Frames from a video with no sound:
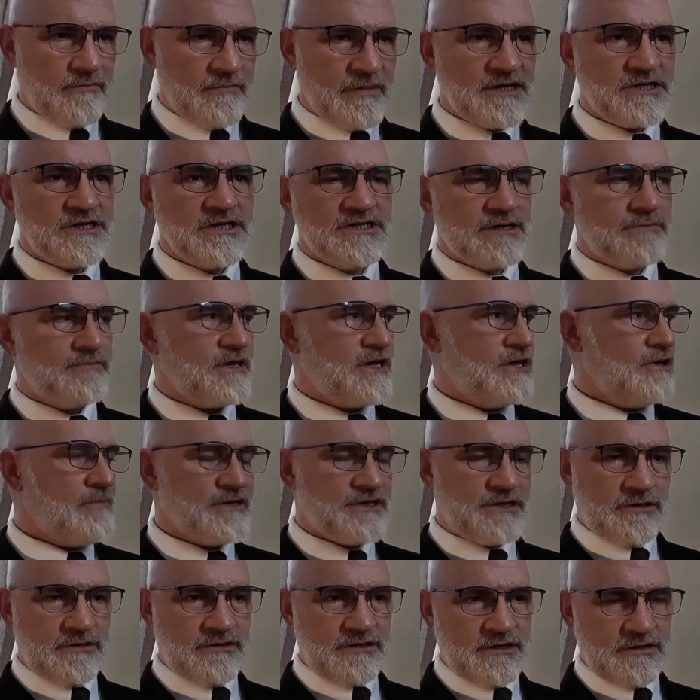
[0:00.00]
mention something here
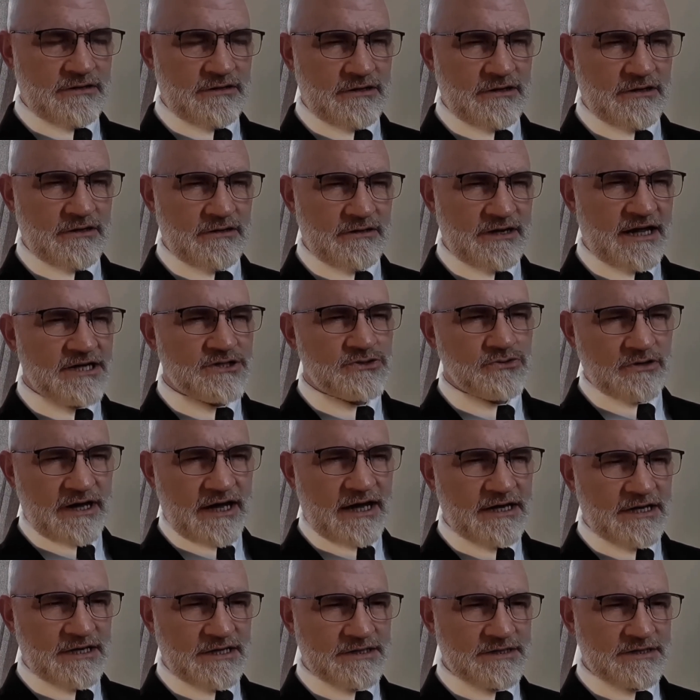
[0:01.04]
about the natural
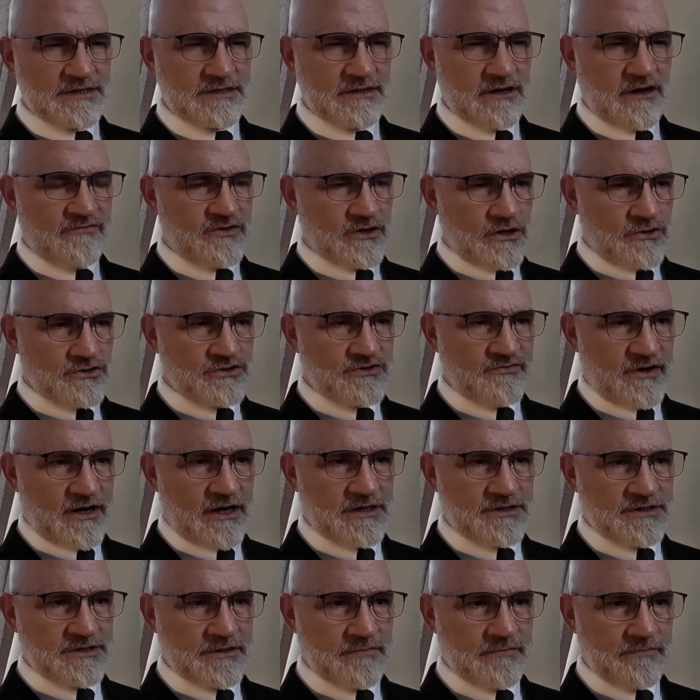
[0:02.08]
gas off the coast of
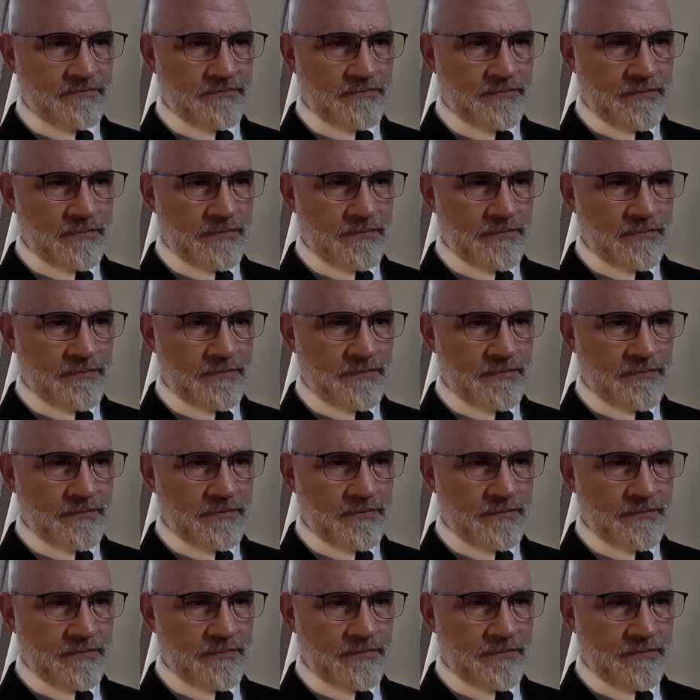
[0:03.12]
Gaza,